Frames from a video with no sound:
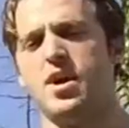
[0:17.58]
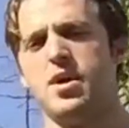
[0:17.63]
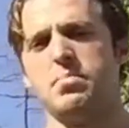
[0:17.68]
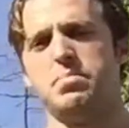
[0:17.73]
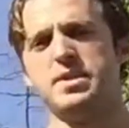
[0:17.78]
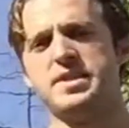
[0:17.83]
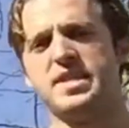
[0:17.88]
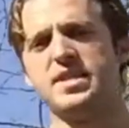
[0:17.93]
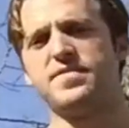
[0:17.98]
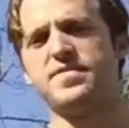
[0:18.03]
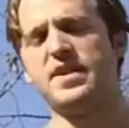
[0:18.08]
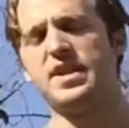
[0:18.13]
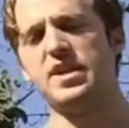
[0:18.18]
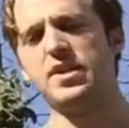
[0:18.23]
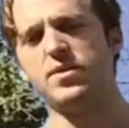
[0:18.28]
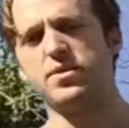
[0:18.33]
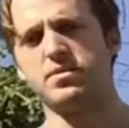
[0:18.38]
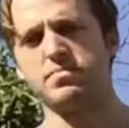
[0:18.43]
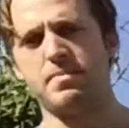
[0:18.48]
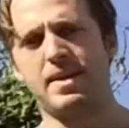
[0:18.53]
But this
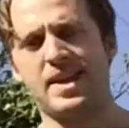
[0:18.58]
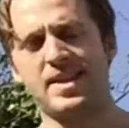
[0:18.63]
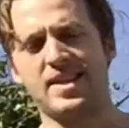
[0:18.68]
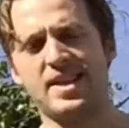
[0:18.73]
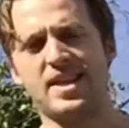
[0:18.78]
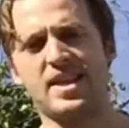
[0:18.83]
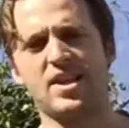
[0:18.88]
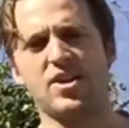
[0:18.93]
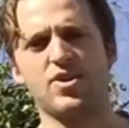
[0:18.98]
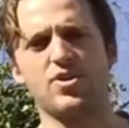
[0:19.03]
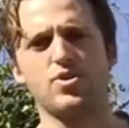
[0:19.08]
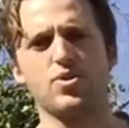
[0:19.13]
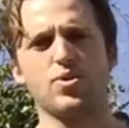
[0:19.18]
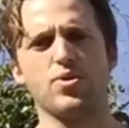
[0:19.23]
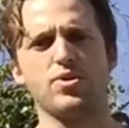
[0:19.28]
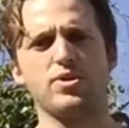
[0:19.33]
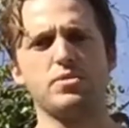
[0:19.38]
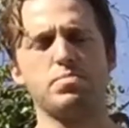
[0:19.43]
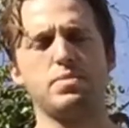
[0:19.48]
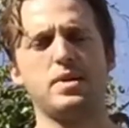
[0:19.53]
video is mainly geared
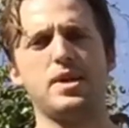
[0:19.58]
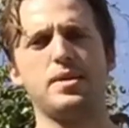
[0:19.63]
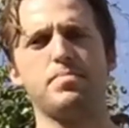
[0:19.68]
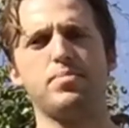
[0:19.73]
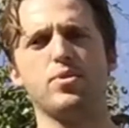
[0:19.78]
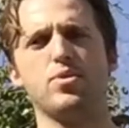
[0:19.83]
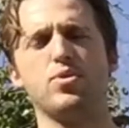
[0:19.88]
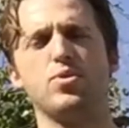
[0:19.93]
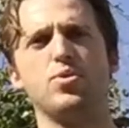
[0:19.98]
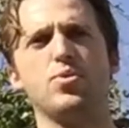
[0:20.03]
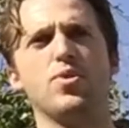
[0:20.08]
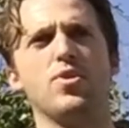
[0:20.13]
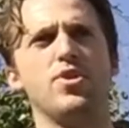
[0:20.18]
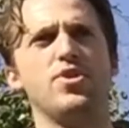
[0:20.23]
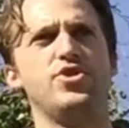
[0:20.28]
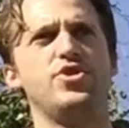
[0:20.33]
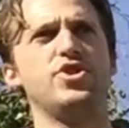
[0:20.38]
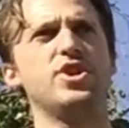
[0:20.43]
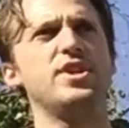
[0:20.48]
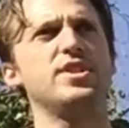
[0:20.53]
towards people who are
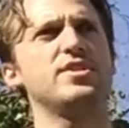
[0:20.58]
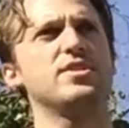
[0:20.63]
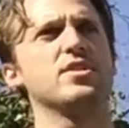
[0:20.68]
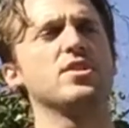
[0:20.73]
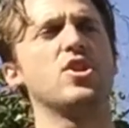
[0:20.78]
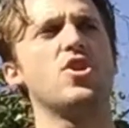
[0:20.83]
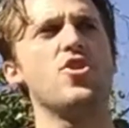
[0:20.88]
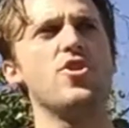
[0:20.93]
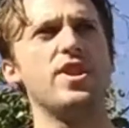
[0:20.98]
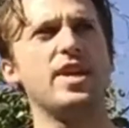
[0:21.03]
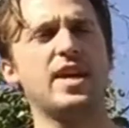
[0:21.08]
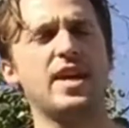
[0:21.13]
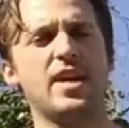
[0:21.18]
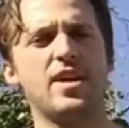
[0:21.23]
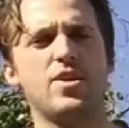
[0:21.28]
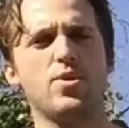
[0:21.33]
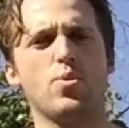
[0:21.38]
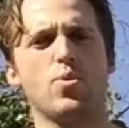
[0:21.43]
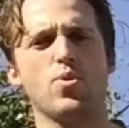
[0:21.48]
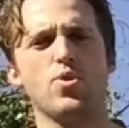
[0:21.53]
just learning
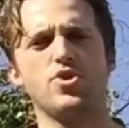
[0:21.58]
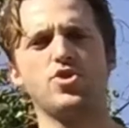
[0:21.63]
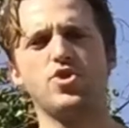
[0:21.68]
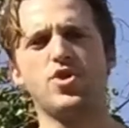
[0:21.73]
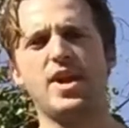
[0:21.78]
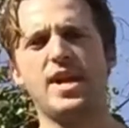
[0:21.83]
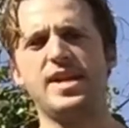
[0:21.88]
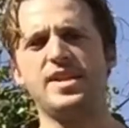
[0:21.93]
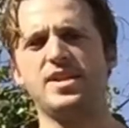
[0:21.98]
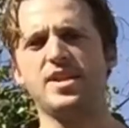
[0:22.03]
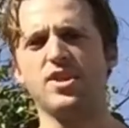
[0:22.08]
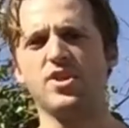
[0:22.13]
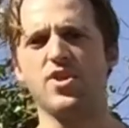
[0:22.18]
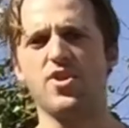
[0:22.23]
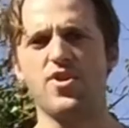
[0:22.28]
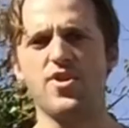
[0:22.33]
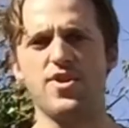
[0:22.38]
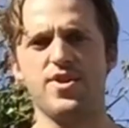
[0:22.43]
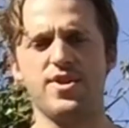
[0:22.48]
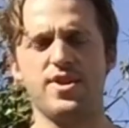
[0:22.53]
it or trying to
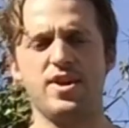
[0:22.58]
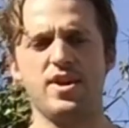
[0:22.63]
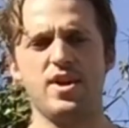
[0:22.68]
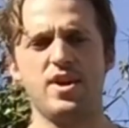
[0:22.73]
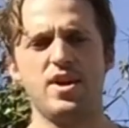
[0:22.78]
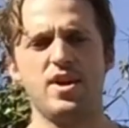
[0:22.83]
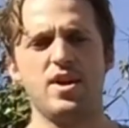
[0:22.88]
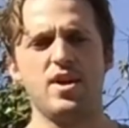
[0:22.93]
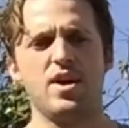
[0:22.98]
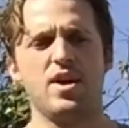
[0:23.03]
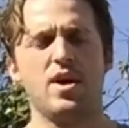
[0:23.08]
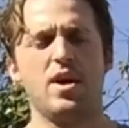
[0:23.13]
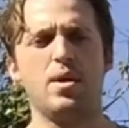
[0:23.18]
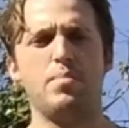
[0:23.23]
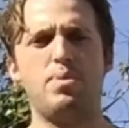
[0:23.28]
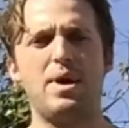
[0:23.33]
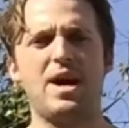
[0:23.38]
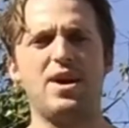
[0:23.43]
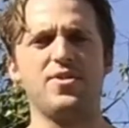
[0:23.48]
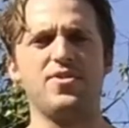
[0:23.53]
learn
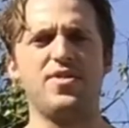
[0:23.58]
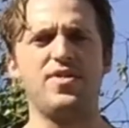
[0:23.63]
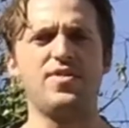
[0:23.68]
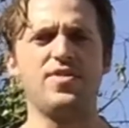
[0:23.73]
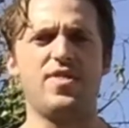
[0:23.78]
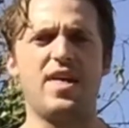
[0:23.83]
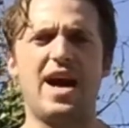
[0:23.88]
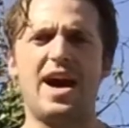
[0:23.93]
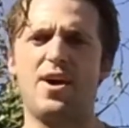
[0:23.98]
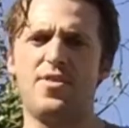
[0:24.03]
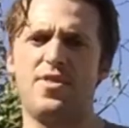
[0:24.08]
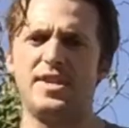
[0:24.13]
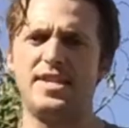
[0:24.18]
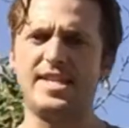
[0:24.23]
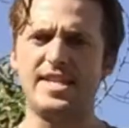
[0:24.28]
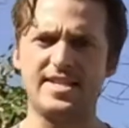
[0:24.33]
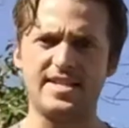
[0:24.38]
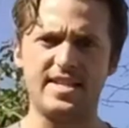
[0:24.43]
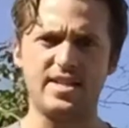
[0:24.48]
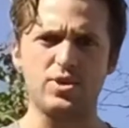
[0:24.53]
about how the
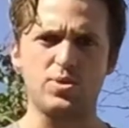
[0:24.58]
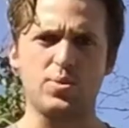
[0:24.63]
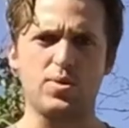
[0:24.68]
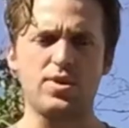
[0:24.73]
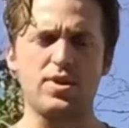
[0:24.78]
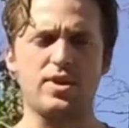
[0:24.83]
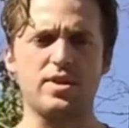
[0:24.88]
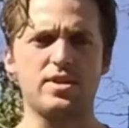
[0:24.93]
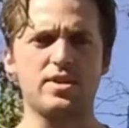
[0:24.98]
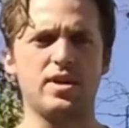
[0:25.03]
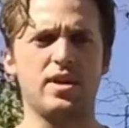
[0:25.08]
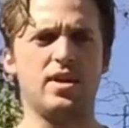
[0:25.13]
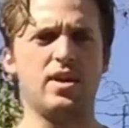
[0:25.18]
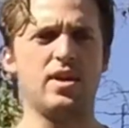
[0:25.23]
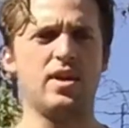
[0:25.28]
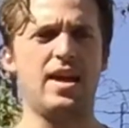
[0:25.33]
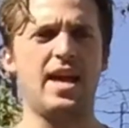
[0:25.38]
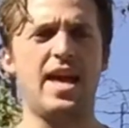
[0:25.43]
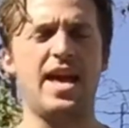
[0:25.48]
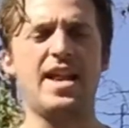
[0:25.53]
distance works
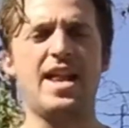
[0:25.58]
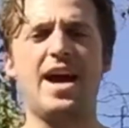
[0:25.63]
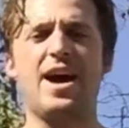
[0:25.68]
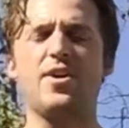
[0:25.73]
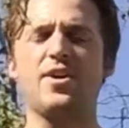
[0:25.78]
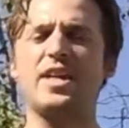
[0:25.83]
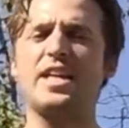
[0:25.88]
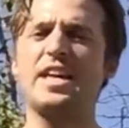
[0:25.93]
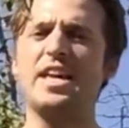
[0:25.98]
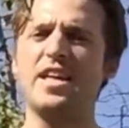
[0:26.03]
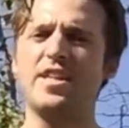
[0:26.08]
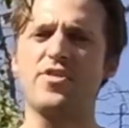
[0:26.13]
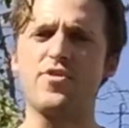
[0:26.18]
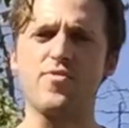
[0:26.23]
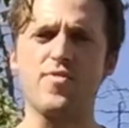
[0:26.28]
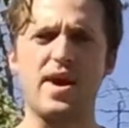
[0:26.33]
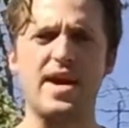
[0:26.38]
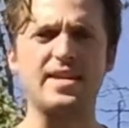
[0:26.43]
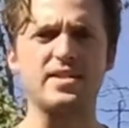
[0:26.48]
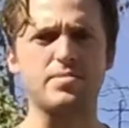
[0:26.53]
and how to get in the
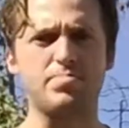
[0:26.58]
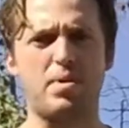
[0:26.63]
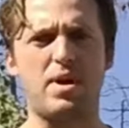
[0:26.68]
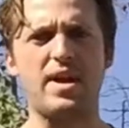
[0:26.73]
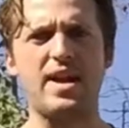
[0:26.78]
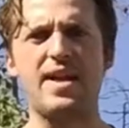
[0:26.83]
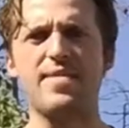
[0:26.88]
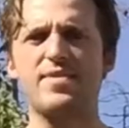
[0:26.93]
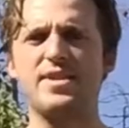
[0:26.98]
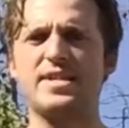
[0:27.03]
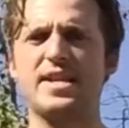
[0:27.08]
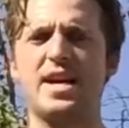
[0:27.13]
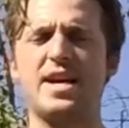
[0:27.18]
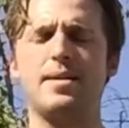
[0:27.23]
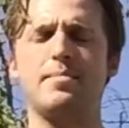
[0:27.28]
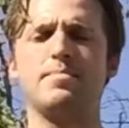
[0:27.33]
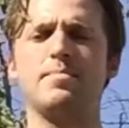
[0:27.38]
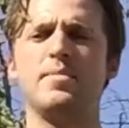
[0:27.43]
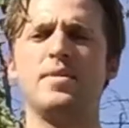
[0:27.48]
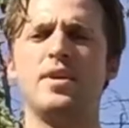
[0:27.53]
right spot every
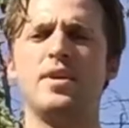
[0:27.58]
time.